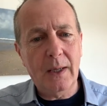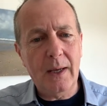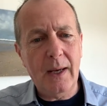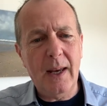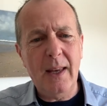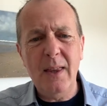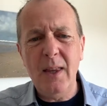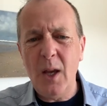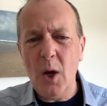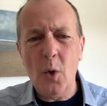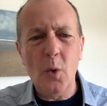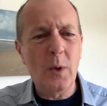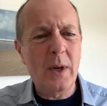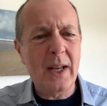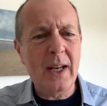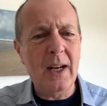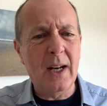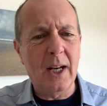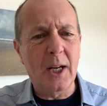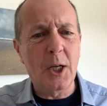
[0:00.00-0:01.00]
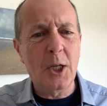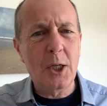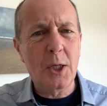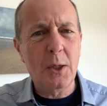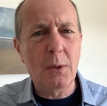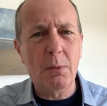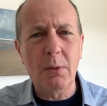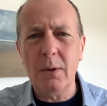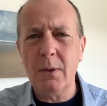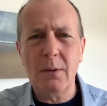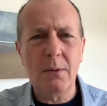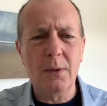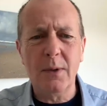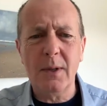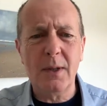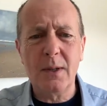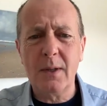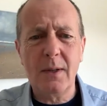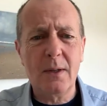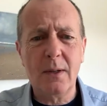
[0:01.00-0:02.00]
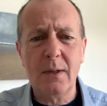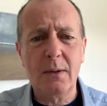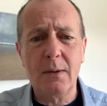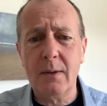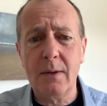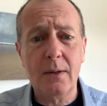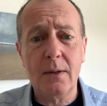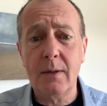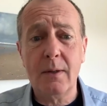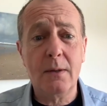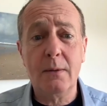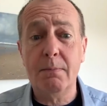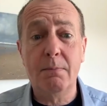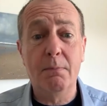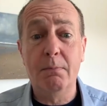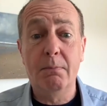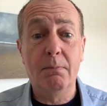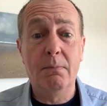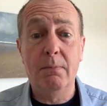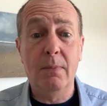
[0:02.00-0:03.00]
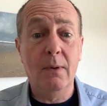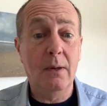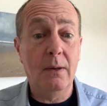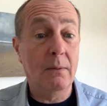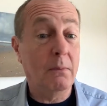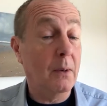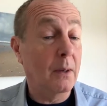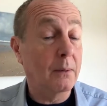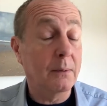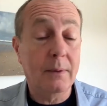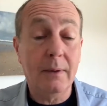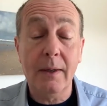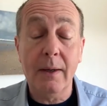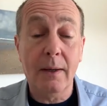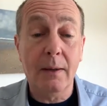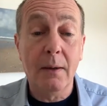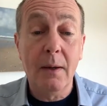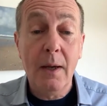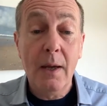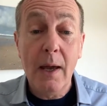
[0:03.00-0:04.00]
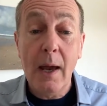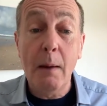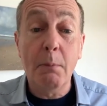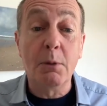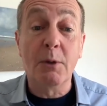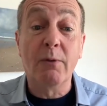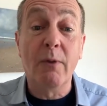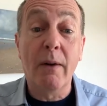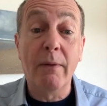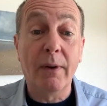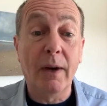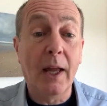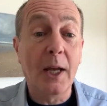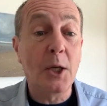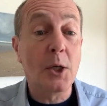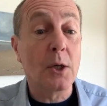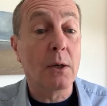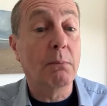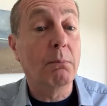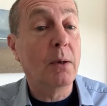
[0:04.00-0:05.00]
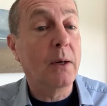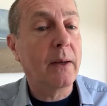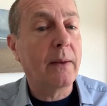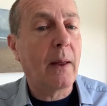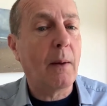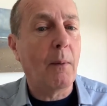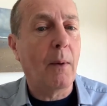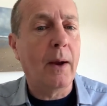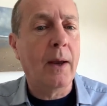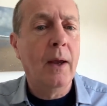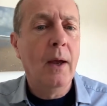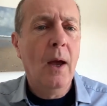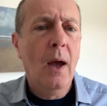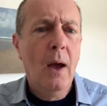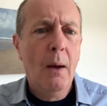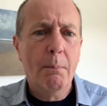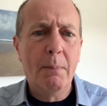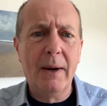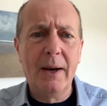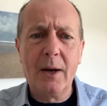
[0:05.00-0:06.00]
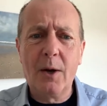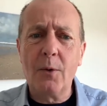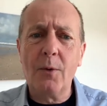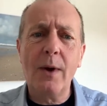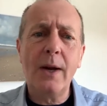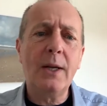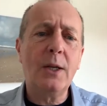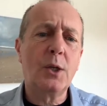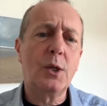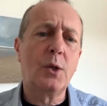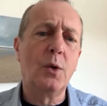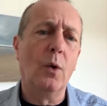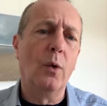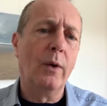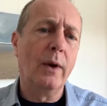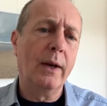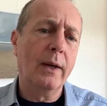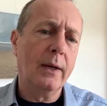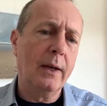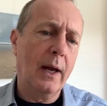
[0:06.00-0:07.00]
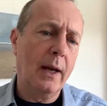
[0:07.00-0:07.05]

in the Old English, which was, well, yeah, it was revelation, put it that way. But a great story